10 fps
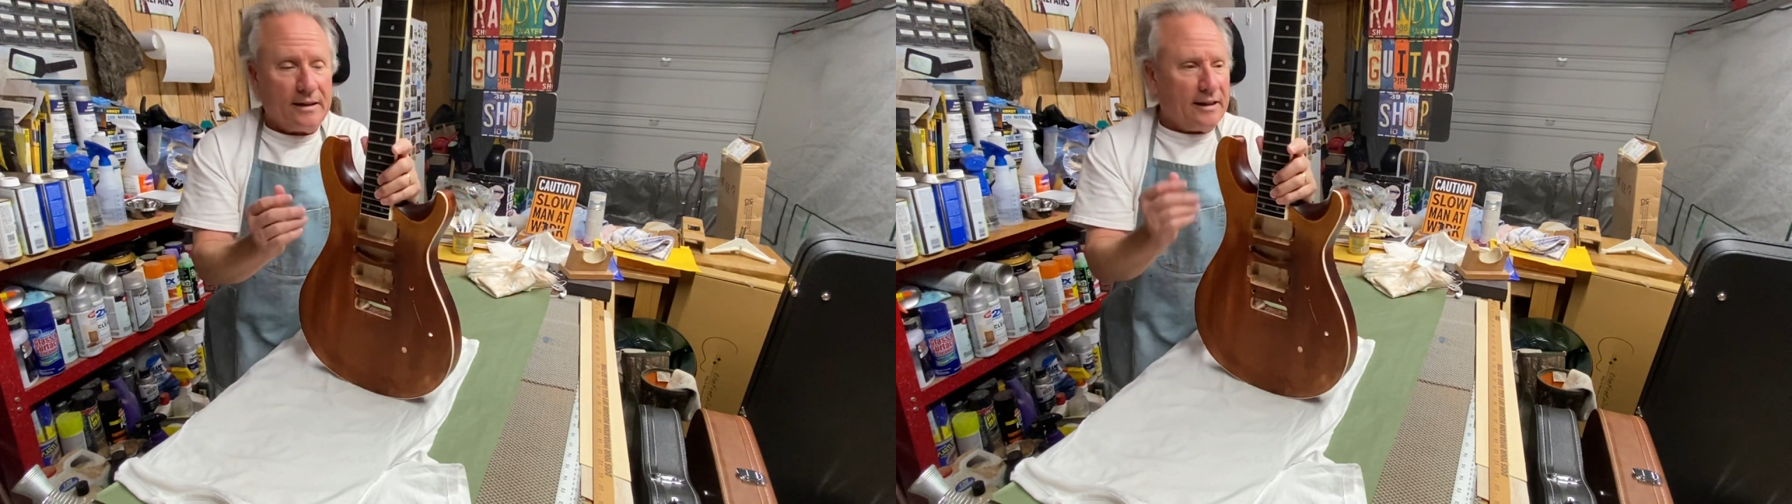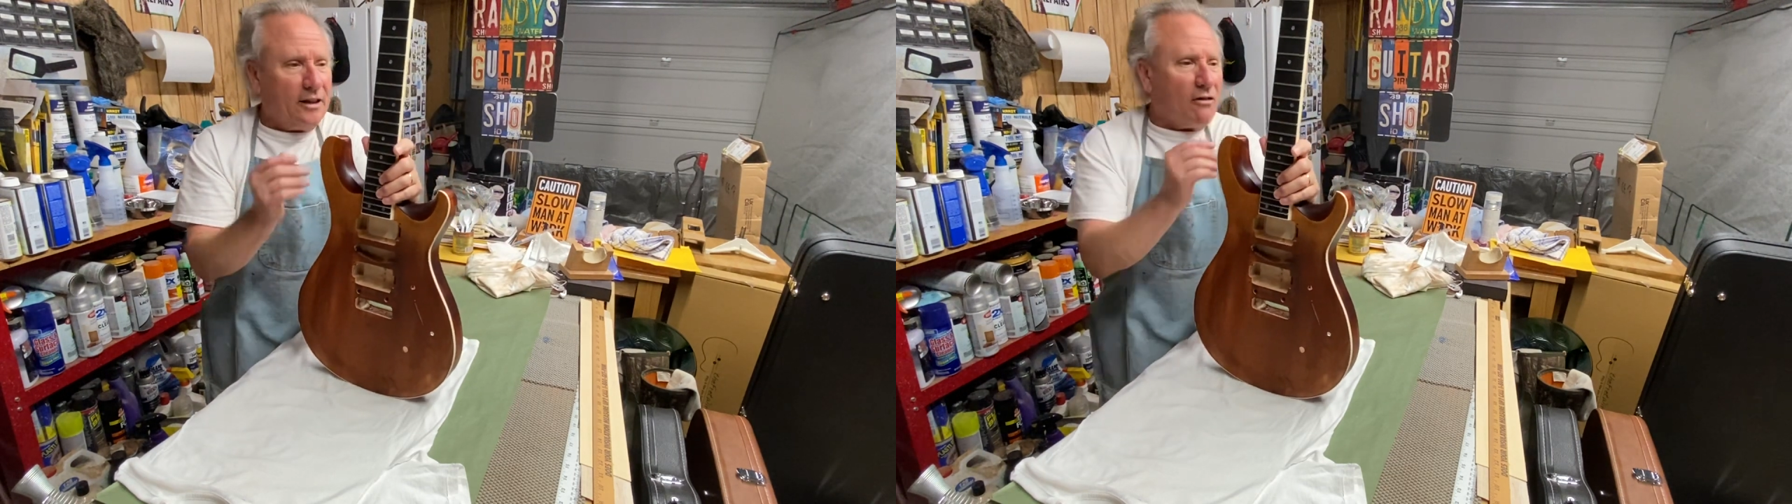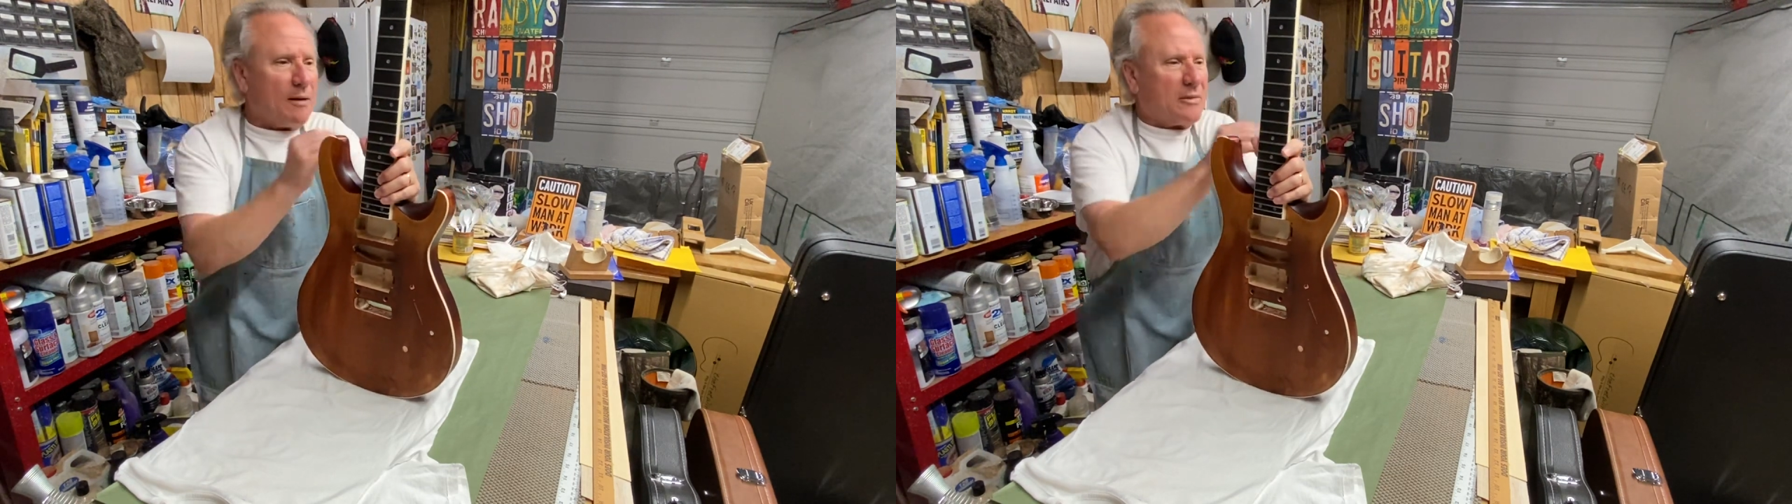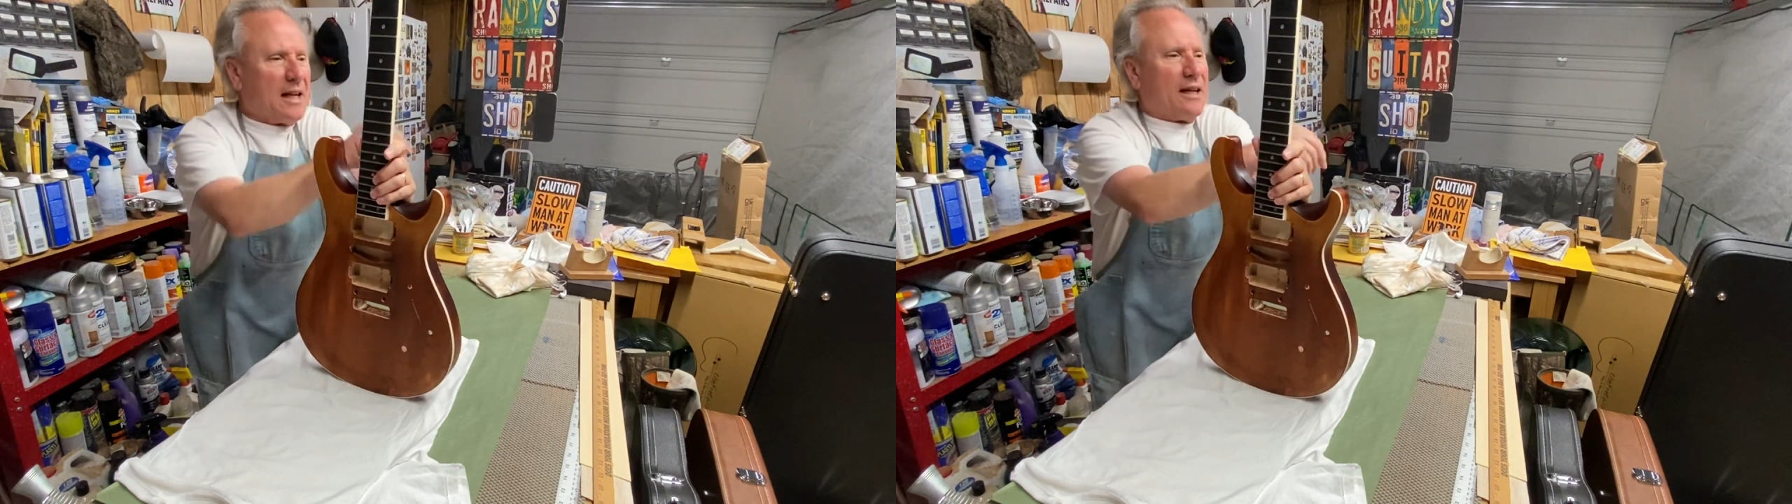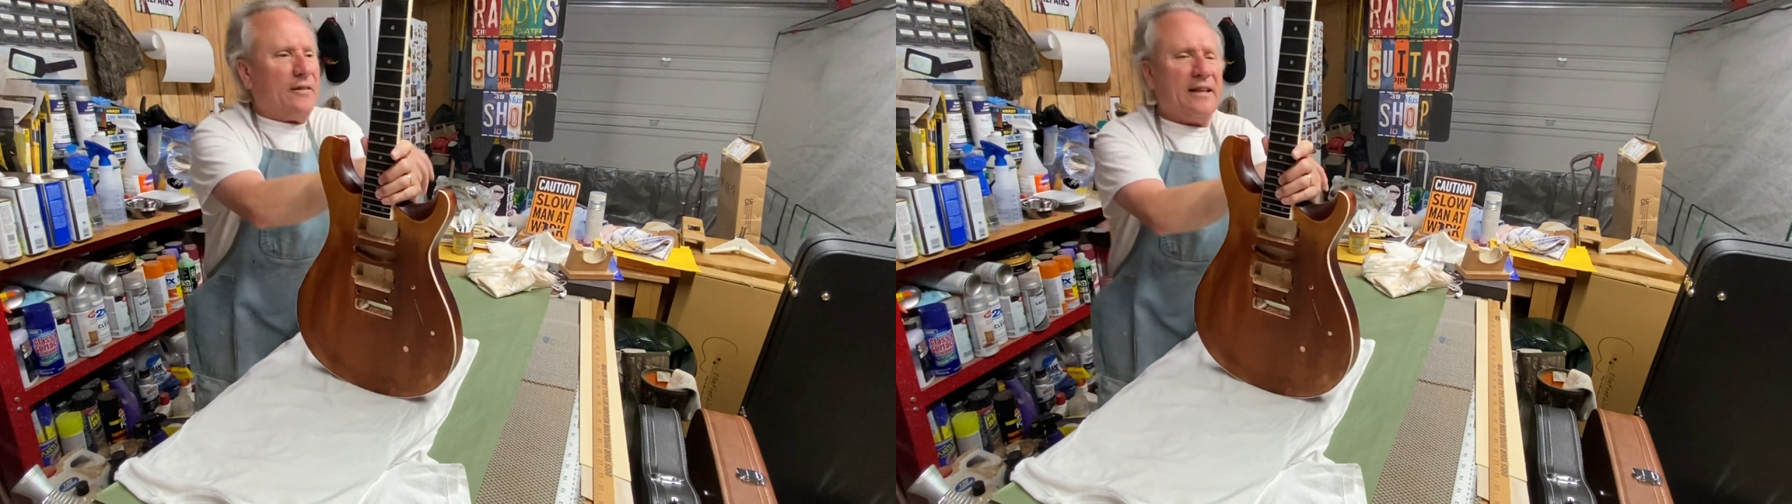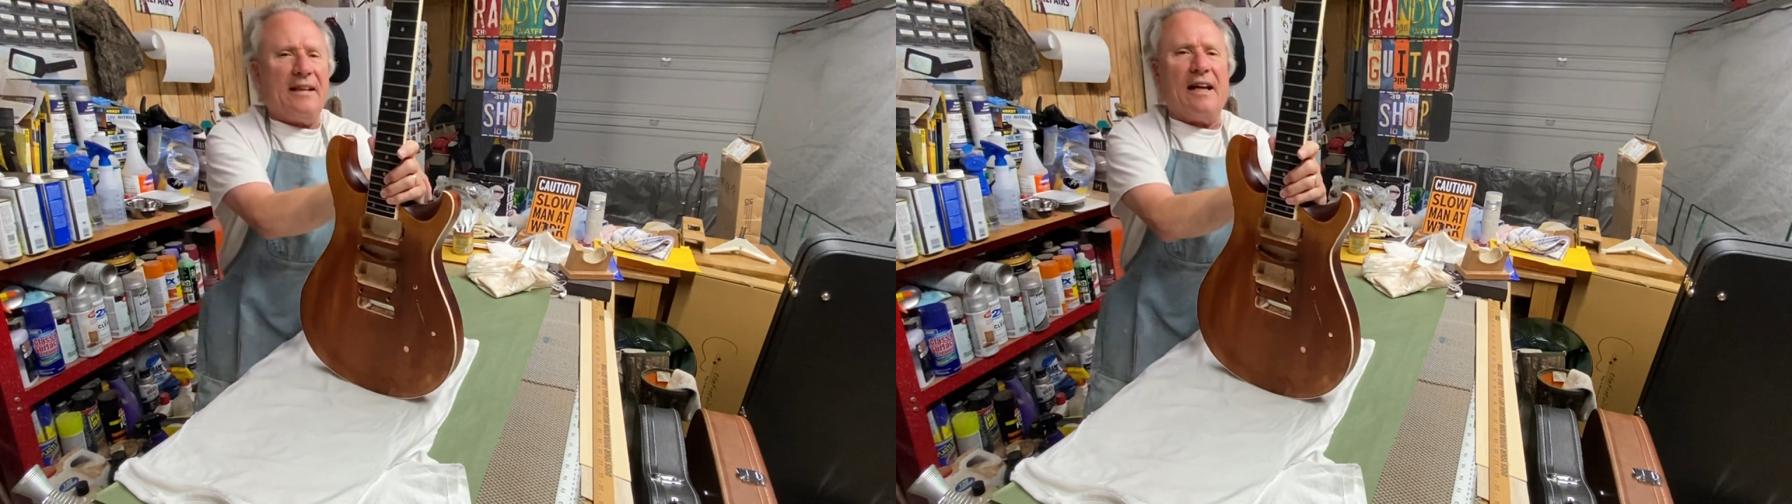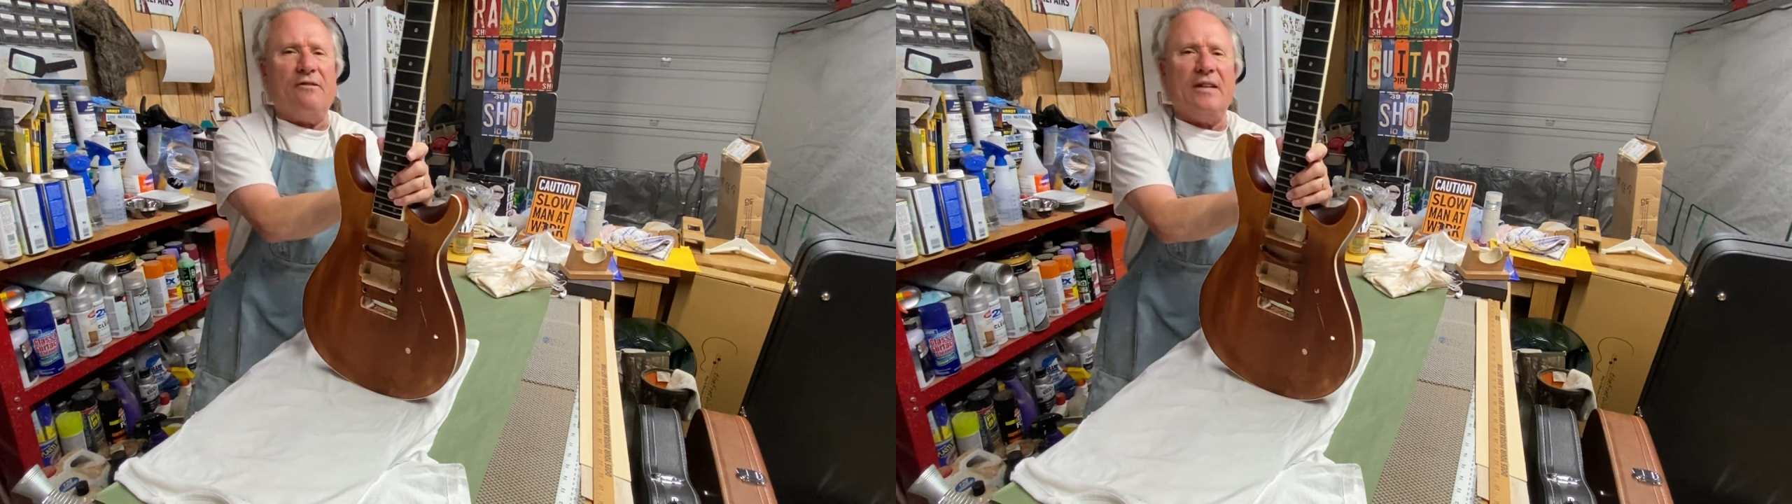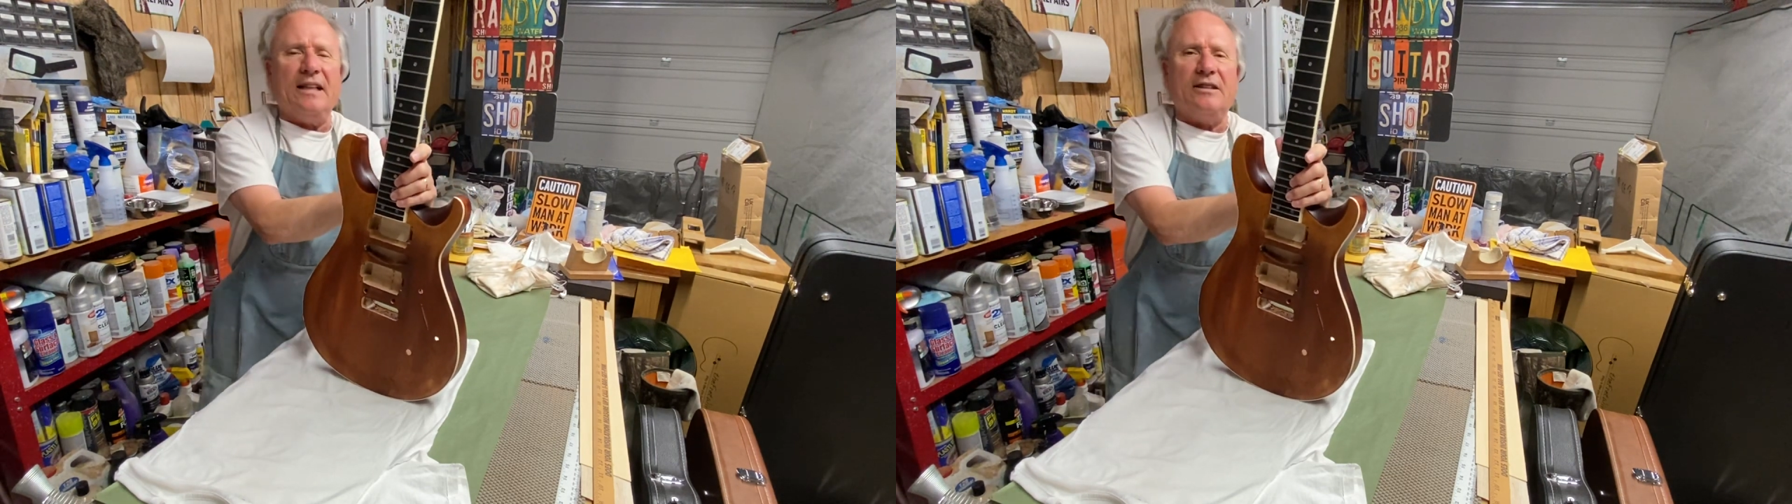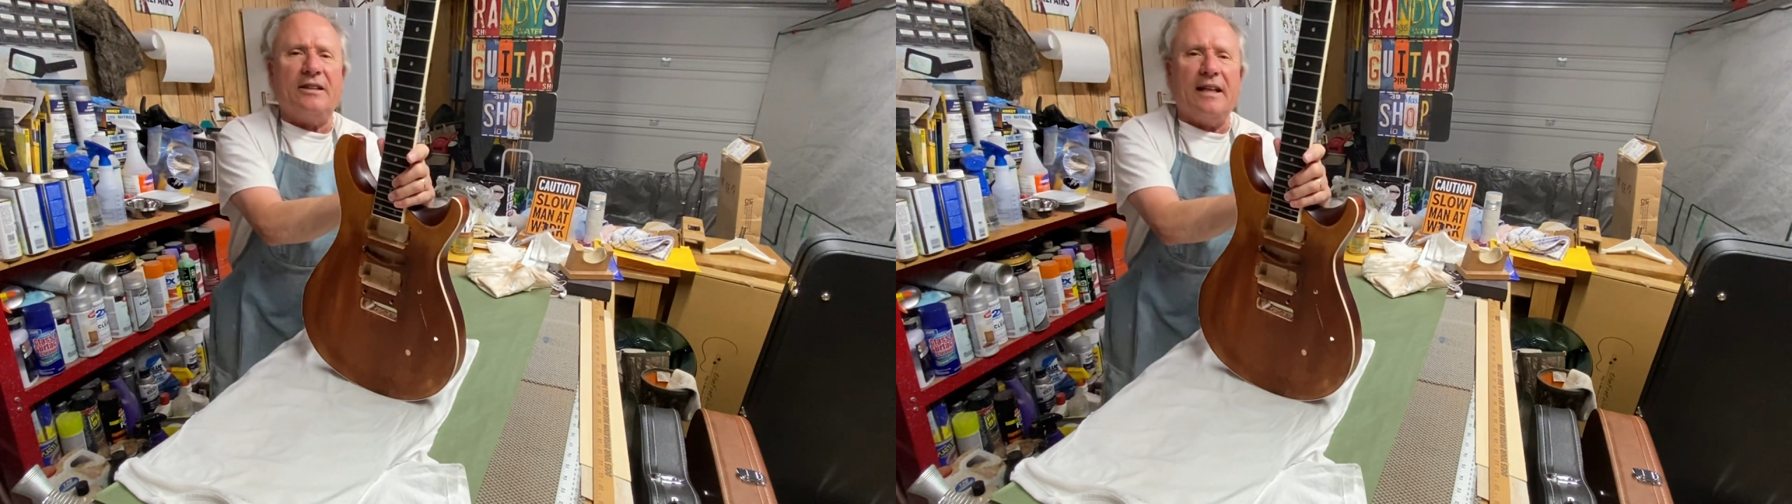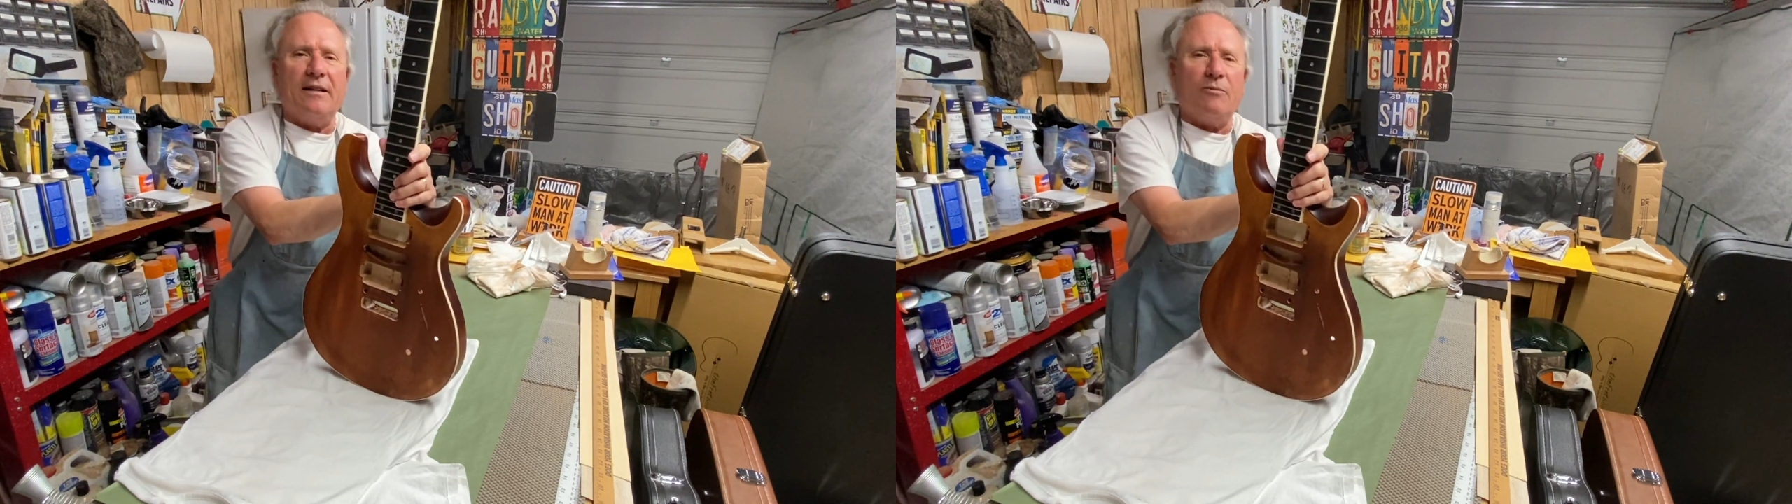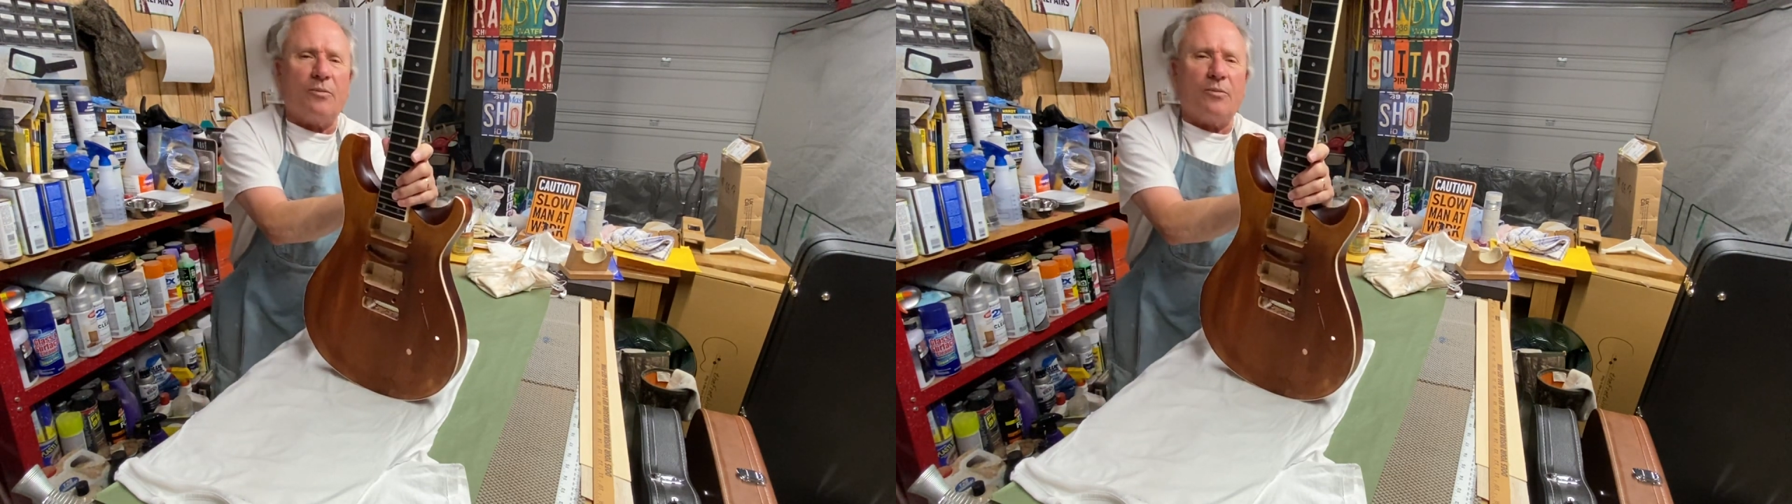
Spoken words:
You know, I'm kind of into that vintage thing,